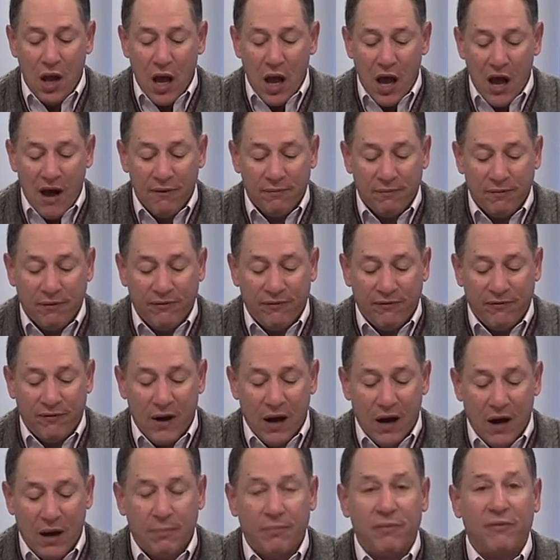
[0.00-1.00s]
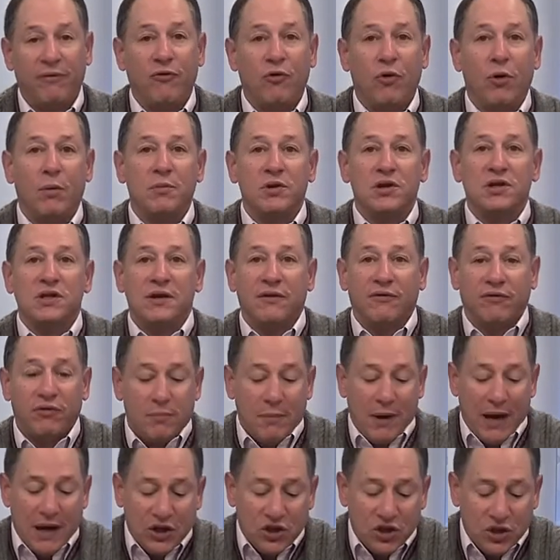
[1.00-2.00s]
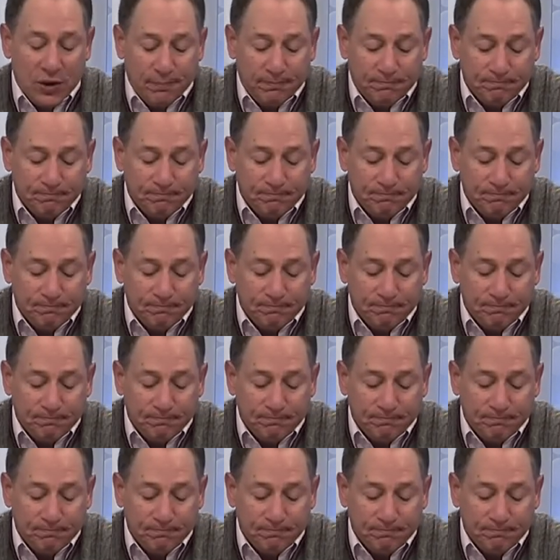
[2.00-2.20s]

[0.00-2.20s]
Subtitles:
of performance information.